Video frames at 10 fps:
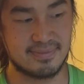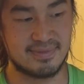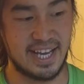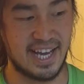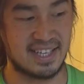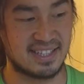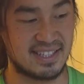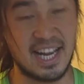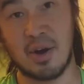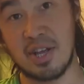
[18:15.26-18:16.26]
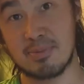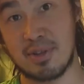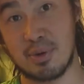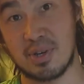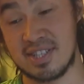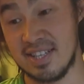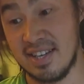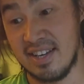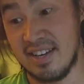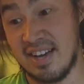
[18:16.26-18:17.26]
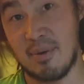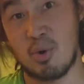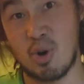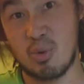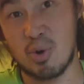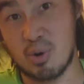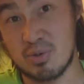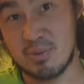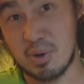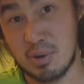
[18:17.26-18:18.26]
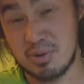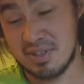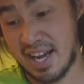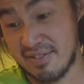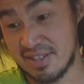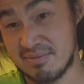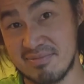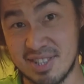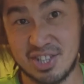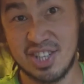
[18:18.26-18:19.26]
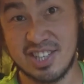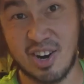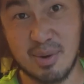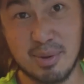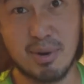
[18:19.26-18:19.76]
Yeah, anyway, those are my thoughts, and we're all having a shitty time at the